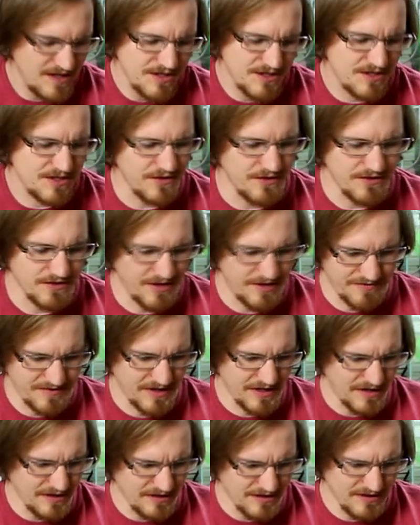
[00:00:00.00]
So I've
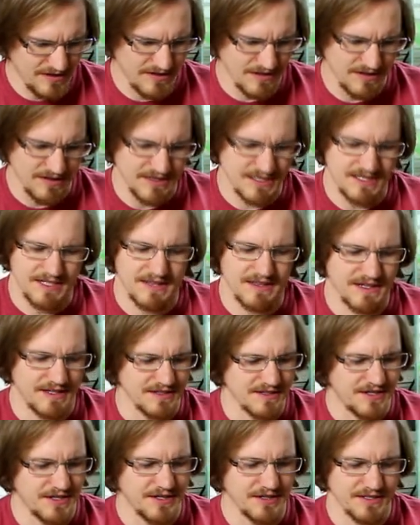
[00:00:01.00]
got a little list of
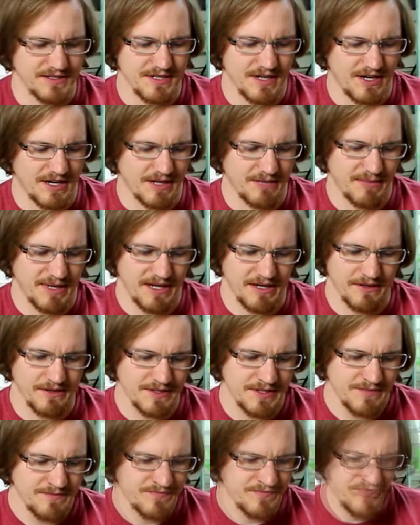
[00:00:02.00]
things here to talk
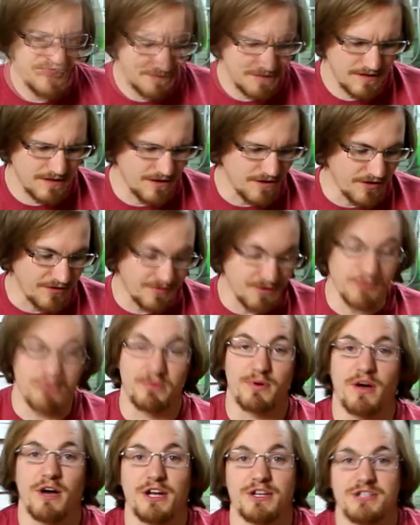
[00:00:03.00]
about you know a few
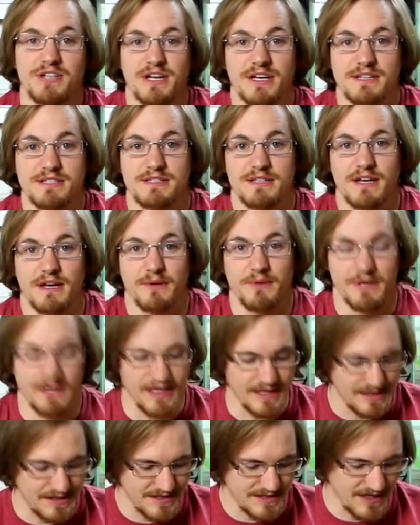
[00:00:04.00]
projects that I want
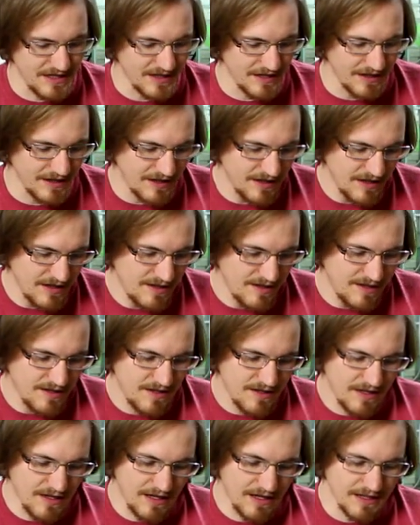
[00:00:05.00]
to get done,
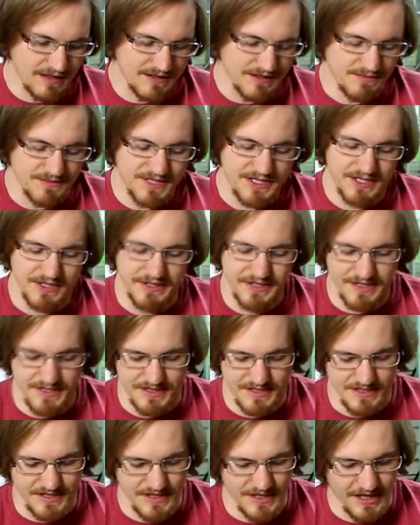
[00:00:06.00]
uh, some
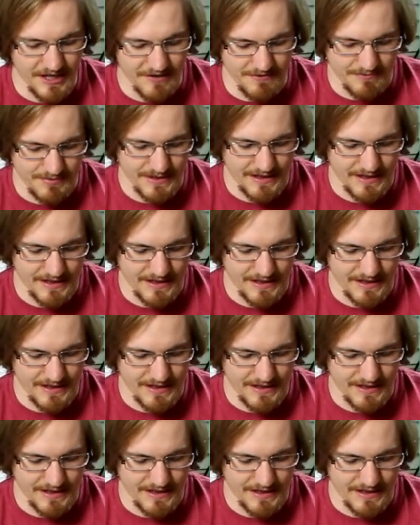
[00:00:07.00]
series that I have